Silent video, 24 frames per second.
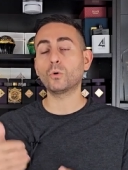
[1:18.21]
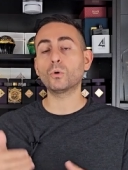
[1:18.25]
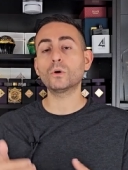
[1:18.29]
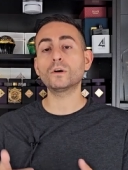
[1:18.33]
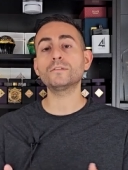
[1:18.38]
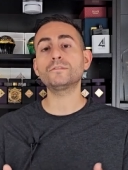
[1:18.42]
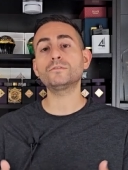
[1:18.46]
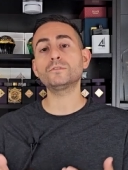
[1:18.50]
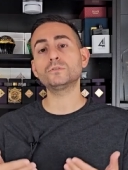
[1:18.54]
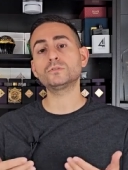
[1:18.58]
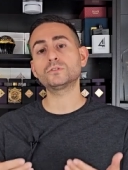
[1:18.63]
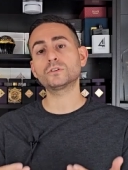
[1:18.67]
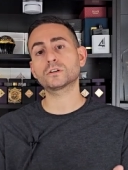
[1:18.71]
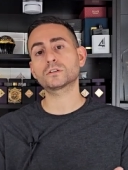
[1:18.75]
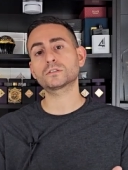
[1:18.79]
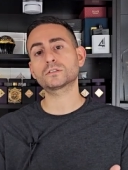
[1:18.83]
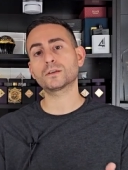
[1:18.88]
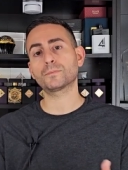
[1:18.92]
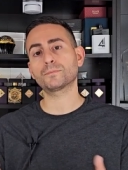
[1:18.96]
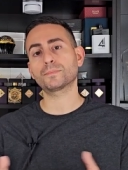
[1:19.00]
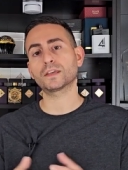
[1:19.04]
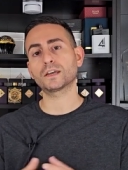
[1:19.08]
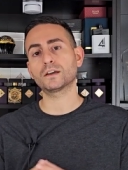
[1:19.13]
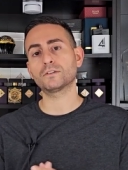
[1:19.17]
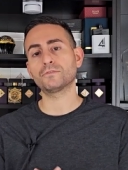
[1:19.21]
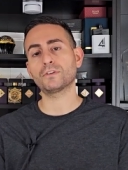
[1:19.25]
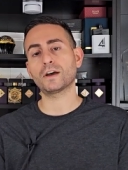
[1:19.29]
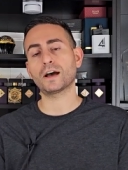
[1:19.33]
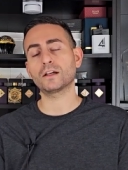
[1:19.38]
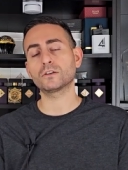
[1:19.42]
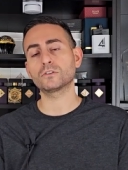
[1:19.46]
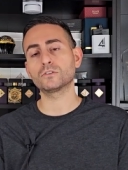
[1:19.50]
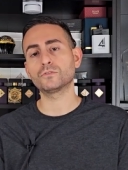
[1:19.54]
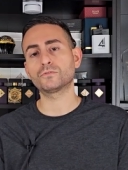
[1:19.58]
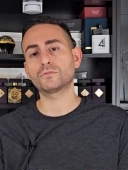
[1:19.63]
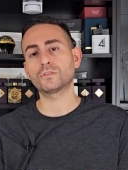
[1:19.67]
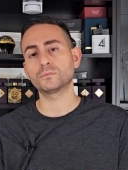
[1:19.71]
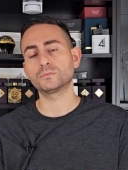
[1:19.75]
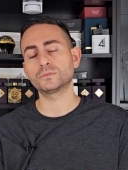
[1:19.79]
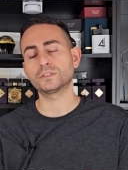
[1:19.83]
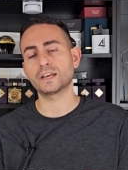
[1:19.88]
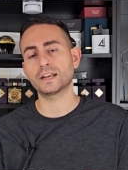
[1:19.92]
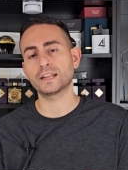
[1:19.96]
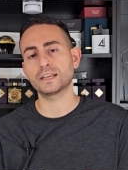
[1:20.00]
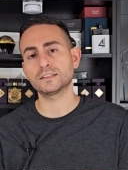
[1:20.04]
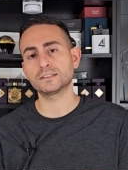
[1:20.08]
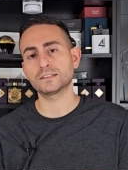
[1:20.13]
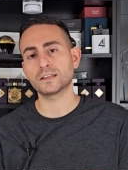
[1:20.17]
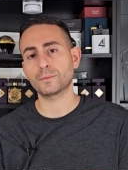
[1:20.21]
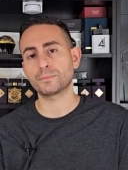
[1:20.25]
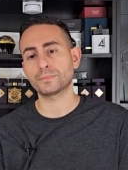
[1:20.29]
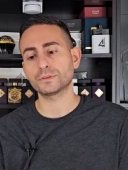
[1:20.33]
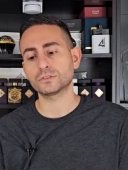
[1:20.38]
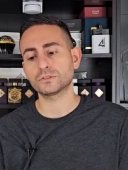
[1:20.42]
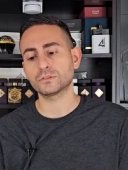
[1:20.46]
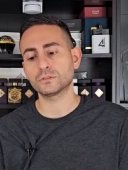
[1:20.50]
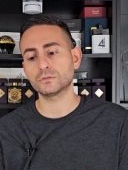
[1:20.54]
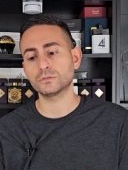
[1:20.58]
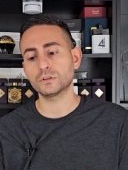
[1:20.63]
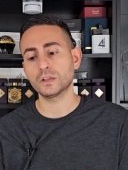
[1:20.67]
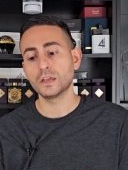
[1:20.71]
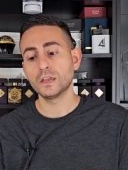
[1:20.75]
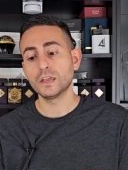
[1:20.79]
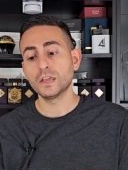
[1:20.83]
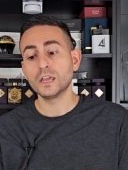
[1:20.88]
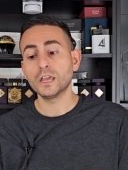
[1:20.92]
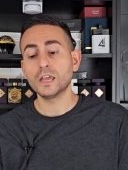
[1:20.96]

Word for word: or if you took something of value from today's episode.